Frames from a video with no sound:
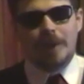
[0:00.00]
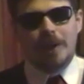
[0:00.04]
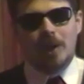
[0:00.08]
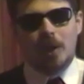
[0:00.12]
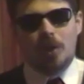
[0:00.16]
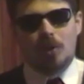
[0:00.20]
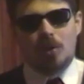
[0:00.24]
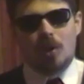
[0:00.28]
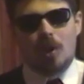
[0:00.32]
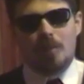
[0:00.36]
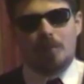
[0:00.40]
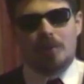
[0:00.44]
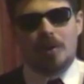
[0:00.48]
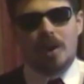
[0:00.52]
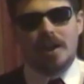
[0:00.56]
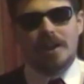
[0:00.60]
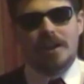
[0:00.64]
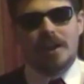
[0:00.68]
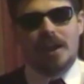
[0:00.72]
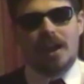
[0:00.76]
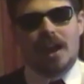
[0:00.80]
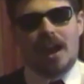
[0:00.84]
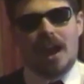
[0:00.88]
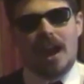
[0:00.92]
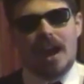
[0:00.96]
be your
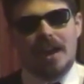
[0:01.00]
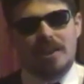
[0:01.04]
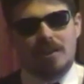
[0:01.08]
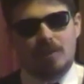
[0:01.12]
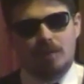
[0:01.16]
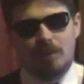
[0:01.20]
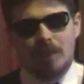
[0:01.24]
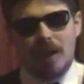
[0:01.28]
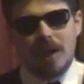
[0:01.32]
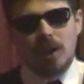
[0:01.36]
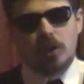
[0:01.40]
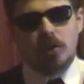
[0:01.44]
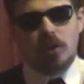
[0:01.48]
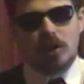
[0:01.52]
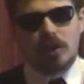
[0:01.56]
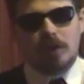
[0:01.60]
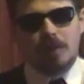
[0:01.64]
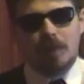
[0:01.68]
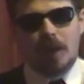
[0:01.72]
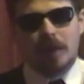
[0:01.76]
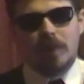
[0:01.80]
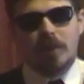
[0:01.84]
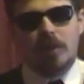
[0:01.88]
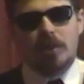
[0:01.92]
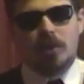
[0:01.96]
operator as Matrix
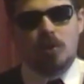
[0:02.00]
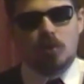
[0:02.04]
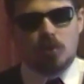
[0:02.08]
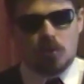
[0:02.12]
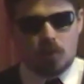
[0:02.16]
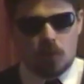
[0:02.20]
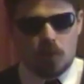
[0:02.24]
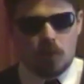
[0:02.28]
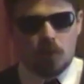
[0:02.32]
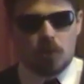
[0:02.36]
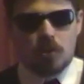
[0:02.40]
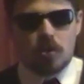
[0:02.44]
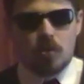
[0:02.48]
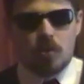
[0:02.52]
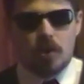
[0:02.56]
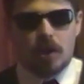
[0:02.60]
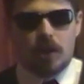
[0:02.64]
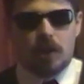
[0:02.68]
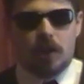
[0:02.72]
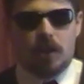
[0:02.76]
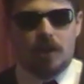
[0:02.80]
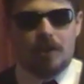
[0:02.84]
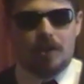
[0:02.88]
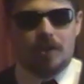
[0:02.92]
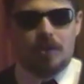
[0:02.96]
Month draws to a
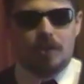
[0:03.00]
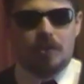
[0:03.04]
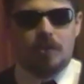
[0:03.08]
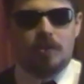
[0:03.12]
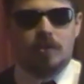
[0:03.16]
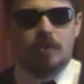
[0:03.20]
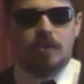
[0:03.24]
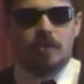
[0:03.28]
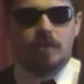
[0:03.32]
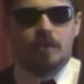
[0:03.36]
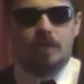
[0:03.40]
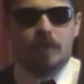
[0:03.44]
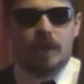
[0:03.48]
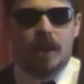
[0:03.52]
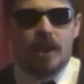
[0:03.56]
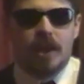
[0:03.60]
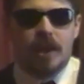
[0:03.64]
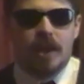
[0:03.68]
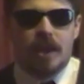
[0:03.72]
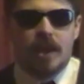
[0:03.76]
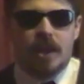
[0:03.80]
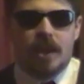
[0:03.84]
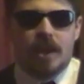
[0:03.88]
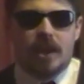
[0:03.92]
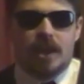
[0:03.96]
close.
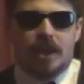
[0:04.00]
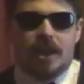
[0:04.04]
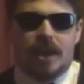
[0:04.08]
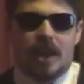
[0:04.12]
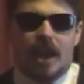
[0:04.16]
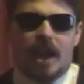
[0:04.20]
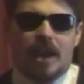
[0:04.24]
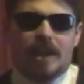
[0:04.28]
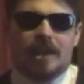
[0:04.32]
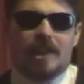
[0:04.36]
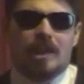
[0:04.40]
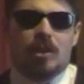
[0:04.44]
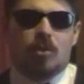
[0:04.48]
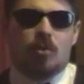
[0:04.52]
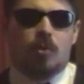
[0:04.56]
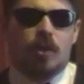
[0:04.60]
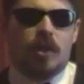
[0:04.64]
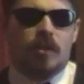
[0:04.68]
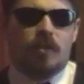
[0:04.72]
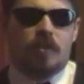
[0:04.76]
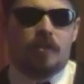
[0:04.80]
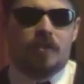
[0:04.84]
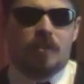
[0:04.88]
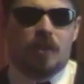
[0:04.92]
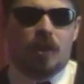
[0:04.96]
Yes, we
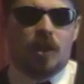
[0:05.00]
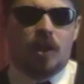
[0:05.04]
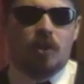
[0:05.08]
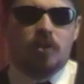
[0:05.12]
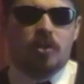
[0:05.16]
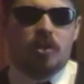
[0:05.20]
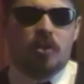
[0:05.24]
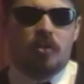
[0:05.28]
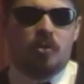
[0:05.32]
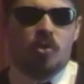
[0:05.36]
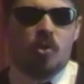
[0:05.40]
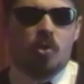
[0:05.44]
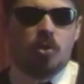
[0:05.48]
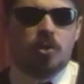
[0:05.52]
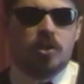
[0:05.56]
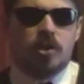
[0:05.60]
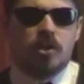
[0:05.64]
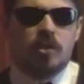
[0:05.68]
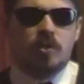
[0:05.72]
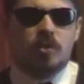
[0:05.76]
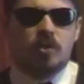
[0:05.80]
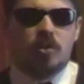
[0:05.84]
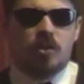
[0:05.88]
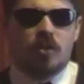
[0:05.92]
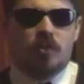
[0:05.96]
followed the
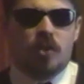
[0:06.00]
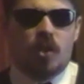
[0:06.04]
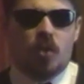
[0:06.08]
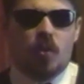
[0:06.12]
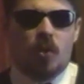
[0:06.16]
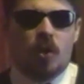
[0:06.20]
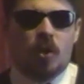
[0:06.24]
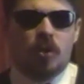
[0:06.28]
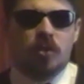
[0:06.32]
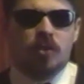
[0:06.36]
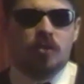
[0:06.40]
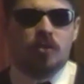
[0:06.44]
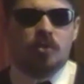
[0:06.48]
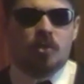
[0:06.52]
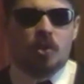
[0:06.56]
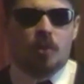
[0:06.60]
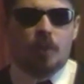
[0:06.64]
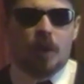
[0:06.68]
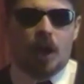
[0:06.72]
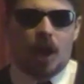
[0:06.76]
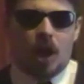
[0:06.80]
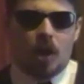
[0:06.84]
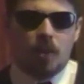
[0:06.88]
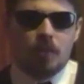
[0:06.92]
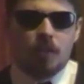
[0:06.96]
fortunes of the one from
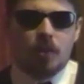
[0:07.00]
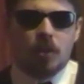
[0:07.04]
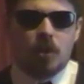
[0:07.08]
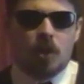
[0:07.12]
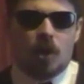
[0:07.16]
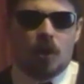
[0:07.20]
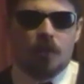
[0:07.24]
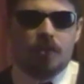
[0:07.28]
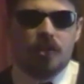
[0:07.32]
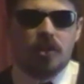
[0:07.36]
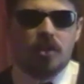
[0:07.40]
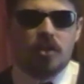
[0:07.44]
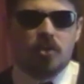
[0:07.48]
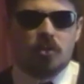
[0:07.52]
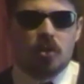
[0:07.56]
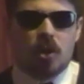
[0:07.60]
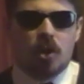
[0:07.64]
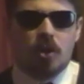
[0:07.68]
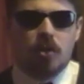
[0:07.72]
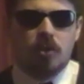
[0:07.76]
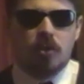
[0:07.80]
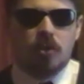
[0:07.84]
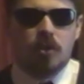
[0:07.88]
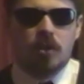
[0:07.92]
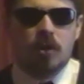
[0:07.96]
humble office
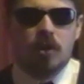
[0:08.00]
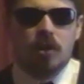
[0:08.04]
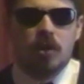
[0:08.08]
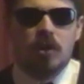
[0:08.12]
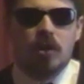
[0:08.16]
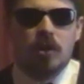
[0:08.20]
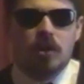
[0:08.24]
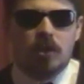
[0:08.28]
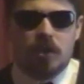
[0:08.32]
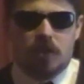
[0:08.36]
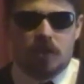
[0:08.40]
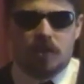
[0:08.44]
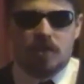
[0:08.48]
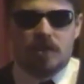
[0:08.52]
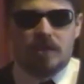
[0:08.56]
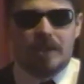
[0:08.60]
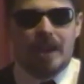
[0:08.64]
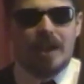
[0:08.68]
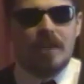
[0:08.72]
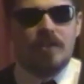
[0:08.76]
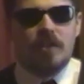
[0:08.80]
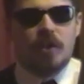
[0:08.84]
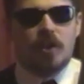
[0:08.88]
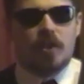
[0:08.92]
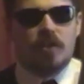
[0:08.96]
drone to
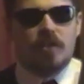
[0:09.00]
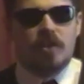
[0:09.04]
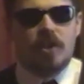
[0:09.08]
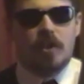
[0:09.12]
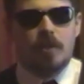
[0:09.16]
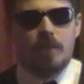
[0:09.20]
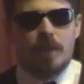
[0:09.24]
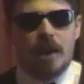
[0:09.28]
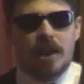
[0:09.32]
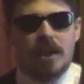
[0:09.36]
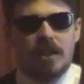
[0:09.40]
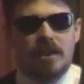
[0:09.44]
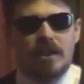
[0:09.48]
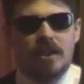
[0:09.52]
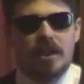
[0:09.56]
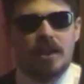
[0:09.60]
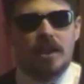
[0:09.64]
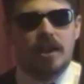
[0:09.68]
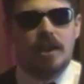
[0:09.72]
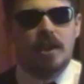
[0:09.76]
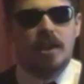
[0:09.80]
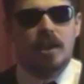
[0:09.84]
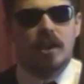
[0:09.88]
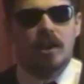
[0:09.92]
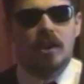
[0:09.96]
savior of
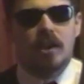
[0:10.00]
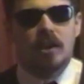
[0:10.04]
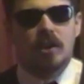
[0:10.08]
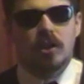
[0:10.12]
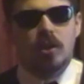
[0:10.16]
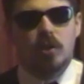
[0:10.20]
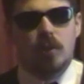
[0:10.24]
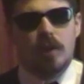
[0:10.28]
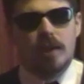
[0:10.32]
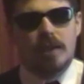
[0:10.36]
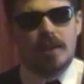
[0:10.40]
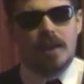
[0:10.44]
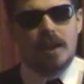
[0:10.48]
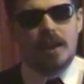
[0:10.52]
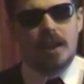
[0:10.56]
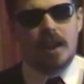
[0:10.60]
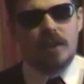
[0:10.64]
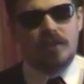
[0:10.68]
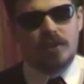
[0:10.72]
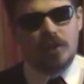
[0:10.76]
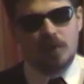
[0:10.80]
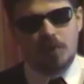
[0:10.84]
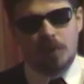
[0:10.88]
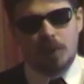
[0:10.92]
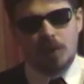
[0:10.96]
humanity to its
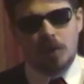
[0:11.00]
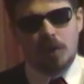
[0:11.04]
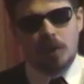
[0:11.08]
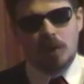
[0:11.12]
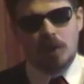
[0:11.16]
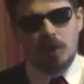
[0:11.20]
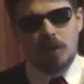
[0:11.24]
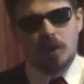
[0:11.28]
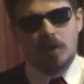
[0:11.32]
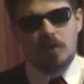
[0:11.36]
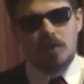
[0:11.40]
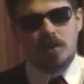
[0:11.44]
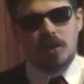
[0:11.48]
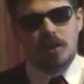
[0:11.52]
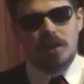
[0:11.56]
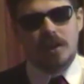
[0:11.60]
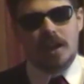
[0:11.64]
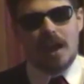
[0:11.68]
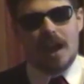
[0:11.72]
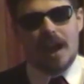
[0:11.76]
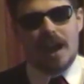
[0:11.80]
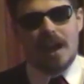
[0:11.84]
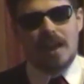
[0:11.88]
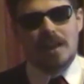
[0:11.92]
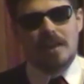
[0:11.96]
inevitable
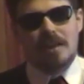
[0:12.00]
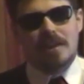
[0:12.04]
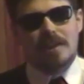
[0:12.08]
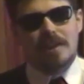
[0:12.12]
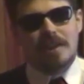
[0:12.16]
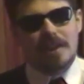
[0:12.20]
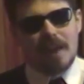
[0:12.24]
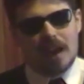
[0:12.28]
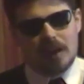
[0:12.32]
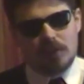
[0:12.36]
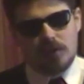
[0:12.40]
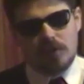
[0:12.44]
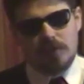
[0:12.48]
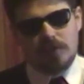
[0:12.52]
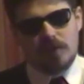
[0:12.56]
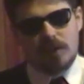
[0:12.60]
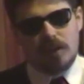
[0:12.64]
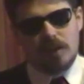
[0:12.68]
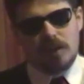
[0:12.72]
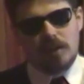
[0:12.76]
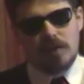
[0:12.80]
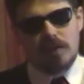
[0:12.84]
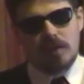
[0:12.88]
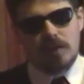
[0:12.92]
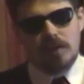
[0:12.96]
conclusion and
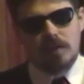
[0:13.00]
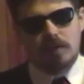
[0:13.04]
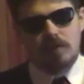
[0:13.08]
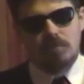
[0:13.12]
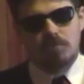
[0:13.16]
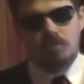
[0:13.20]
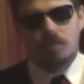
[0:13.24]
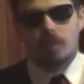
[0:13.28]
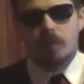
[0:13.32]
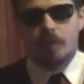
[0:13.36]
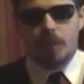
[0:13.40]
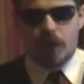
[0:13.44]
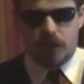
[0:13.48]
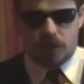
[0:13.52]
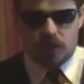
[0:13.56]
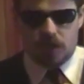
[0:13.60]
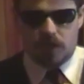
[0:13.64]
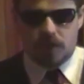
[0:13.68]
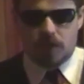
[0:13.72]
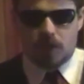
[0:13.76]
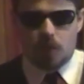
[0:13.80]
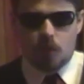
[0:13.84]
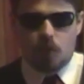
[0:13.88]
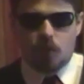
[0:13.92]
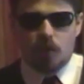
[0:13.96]
sacrifice. But the
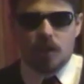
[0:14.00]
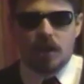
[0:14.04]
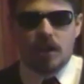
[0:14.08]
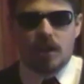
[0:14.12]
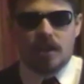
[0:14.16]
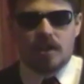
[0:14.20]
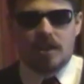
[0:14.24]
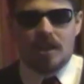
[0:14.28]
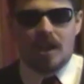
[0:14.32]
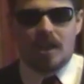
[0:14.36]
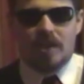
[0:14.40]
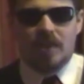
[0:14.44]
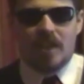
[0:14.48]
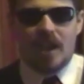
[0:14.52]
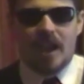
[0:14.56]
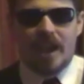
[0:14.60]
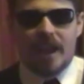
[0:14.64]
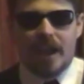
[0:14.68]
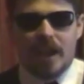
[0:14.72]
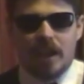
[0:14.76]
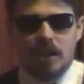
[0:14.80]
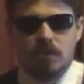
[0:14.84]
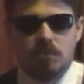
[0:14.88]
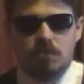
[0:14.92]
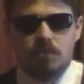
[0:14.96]
story doesn't end
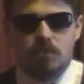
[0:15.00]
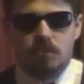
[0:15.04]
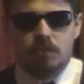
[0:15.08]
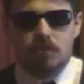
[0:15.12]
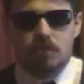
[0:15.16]
there.